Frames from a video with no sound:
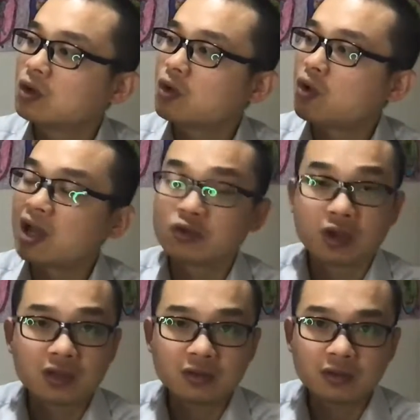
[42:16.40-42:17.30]

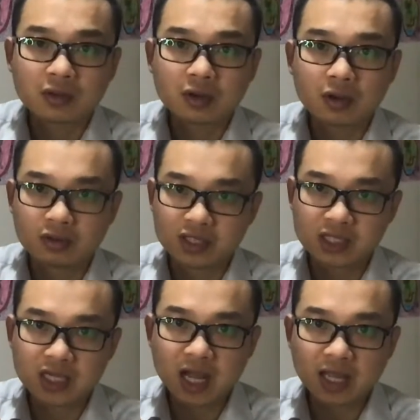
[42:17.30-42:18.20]
Guanyuan or
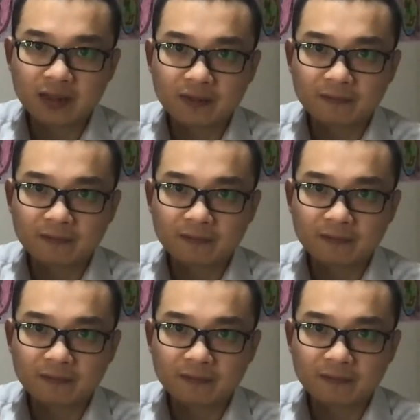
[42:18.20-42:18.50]
Qihai.